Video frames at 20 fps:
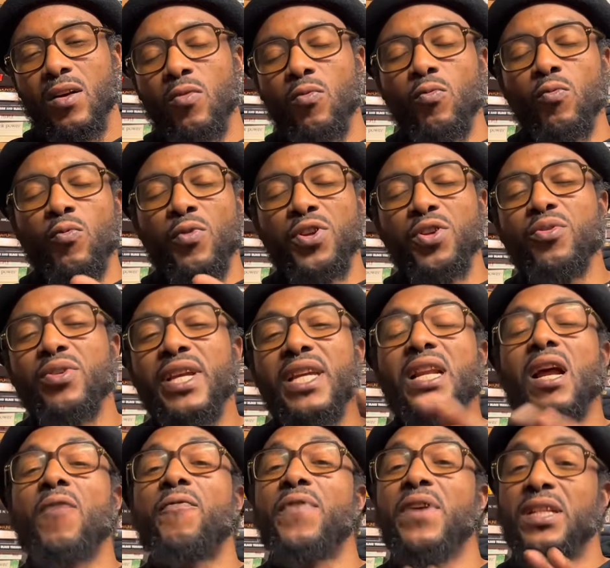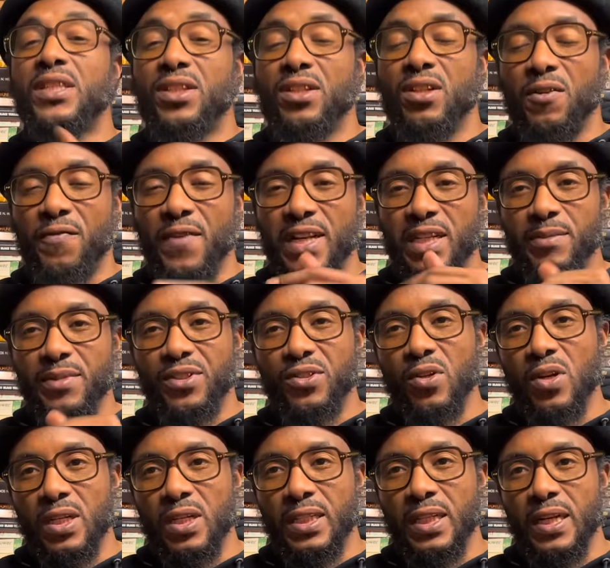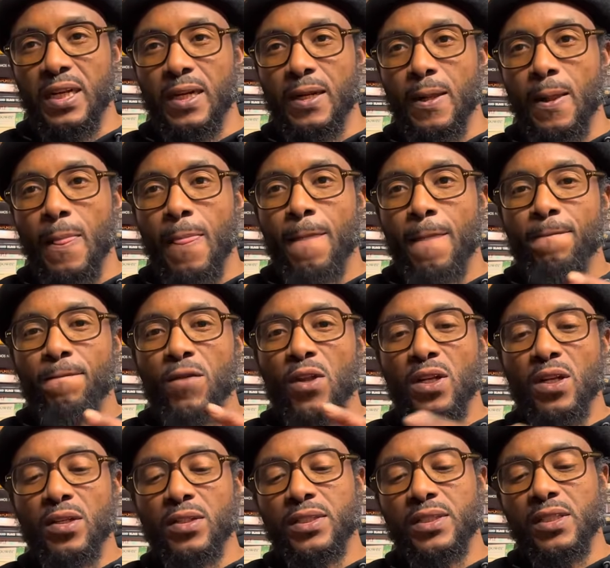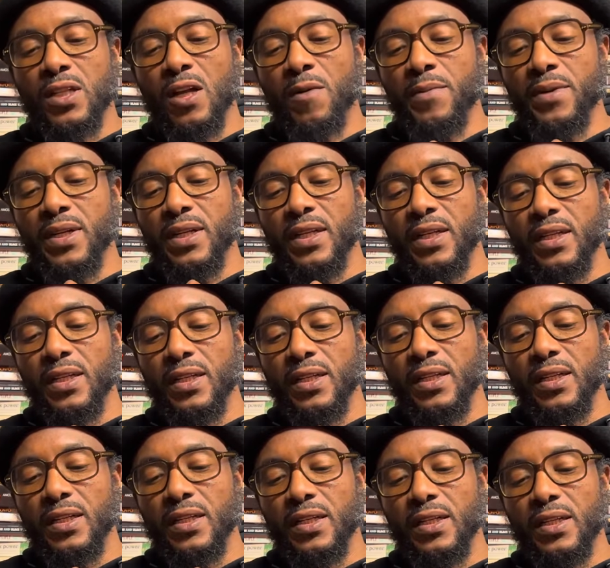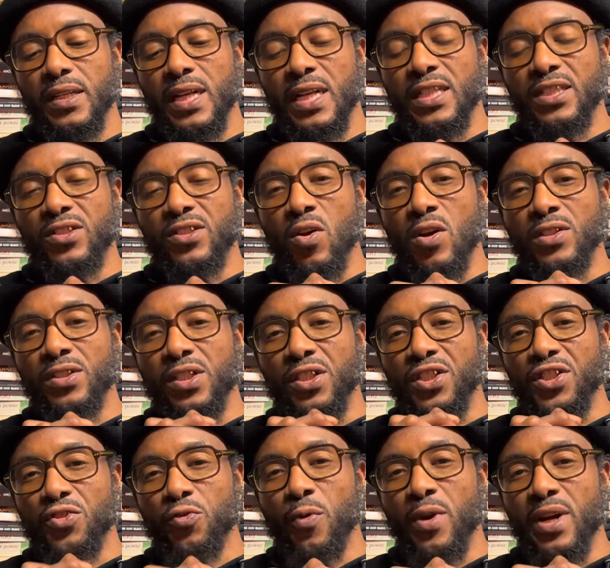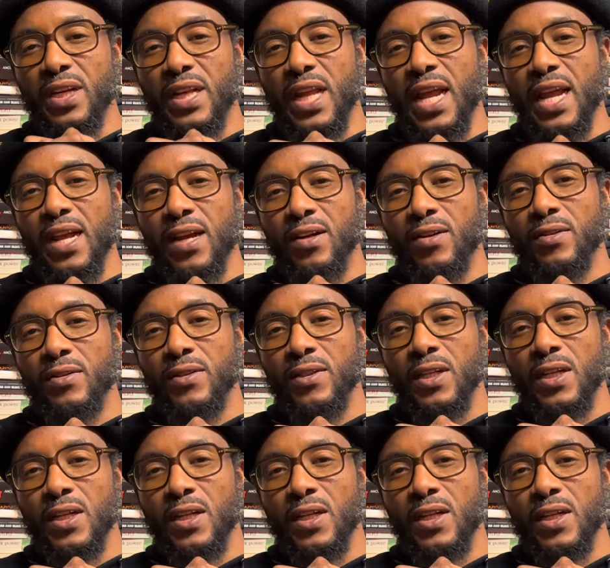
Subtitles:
when you get off into your fast, let me start there, your stomach, it starts to shrink down.